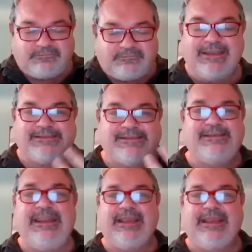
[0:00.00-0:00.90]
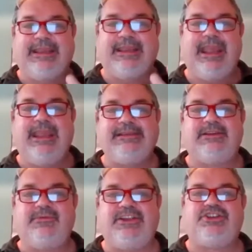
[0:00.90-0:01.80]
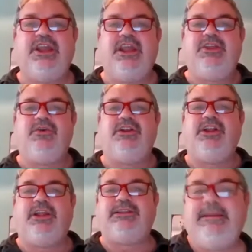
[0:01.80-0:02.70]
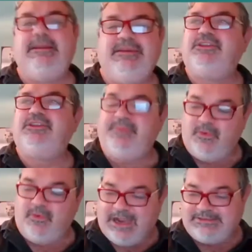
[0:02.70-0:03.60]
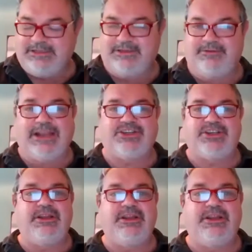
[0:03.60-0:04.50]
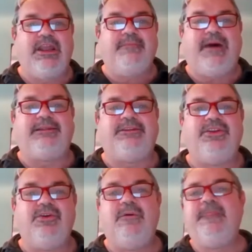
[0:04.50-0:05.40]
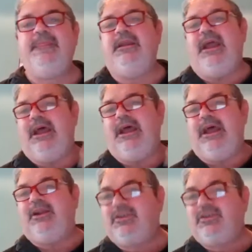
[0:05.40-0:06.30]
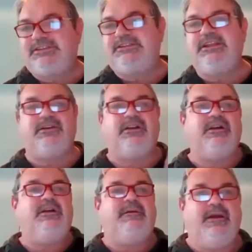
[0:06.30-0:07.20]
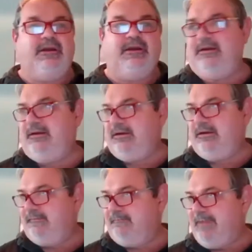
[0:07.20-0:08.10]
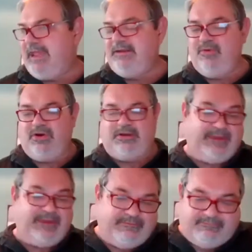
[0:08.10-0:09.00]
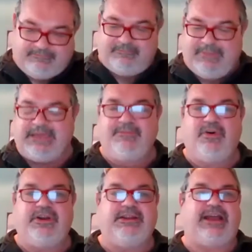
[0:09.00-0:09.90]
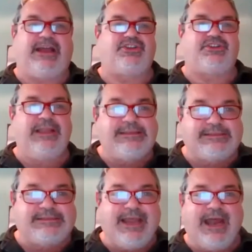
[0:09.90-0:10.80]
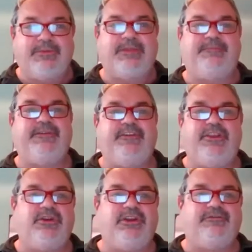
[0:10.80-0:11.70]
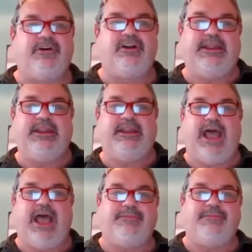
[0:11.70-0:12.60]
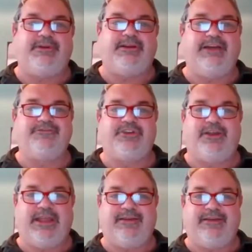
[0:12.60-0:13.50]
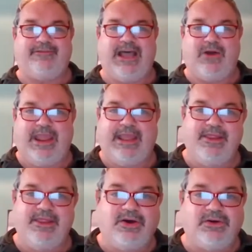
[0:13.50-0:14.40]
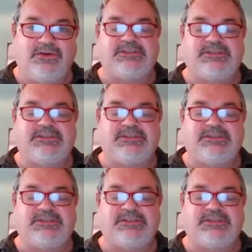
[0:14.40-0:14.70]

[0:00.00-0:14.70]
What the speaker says: see the case in which you are not limited to pairwise interaction, but you consider many more, many more interactions. So let's start with P uniform hypergraphs. You have now n nodes.